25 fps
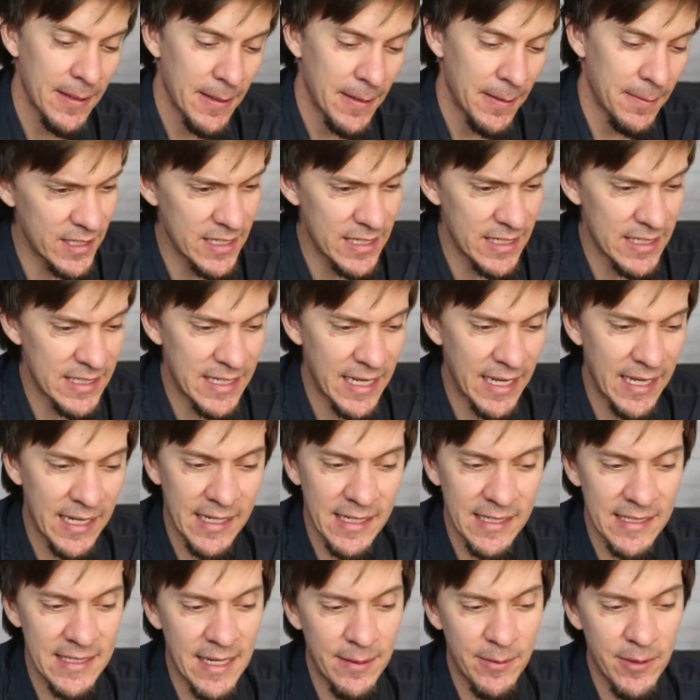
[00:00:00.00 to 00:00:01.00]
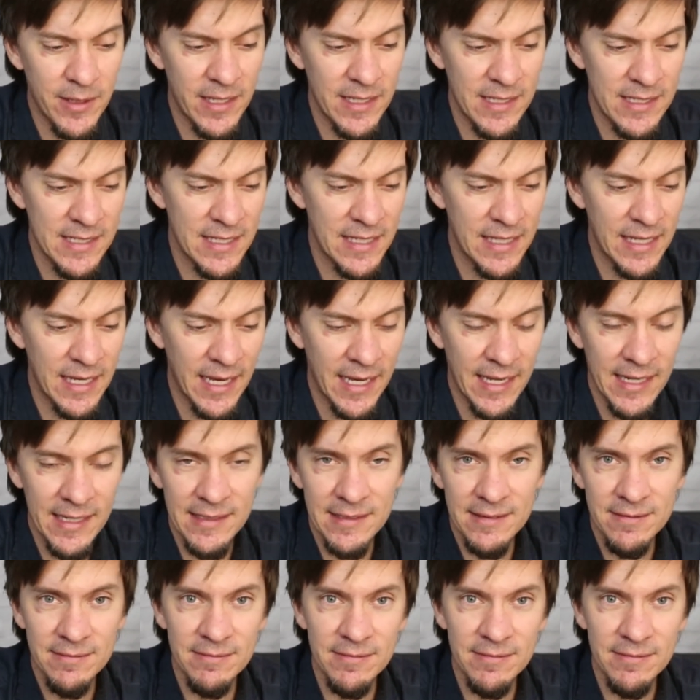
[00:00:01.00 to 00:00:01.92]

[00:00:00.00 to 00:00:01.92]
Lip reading: Where does this take us? I mean, this is the end.